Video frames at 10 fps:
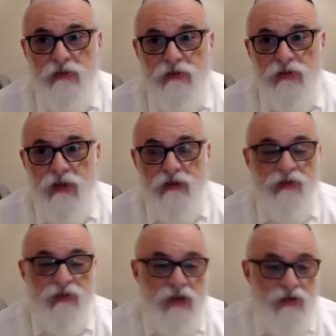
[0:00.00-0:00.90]

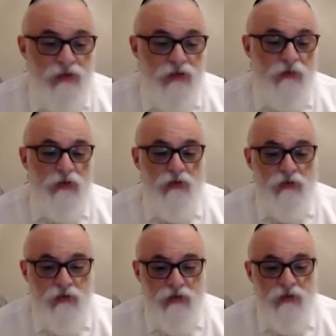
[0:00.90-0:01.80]
If you answer
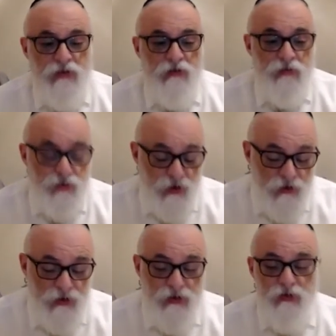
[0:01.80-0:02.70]
because
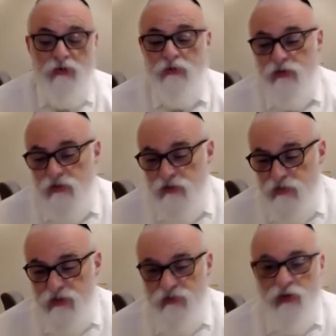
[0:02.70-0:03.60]
majority or because of
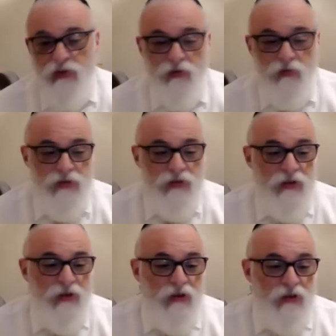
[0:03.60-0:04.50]
the svara
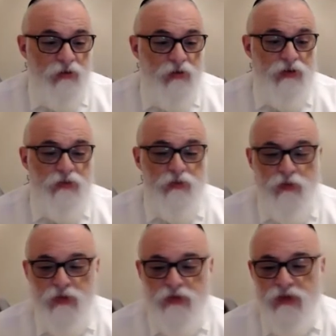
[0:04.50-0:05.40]

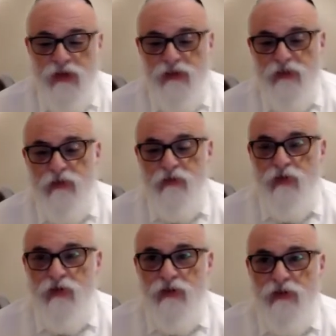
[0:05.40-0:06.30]
was found to be
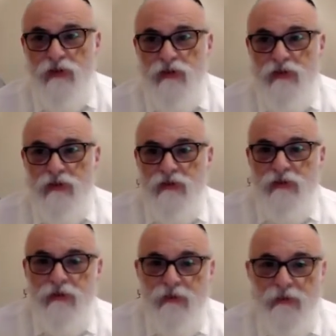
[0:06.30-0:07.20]
more
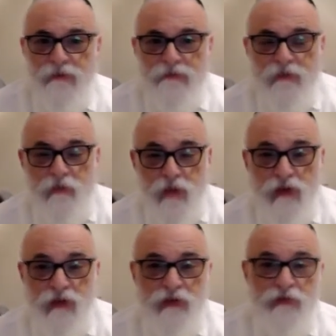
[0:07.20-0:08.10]

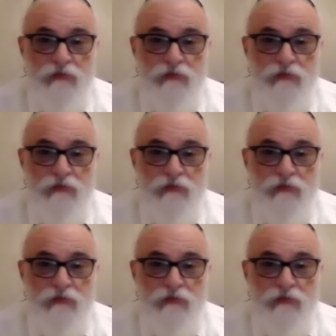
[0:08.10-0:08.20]
better,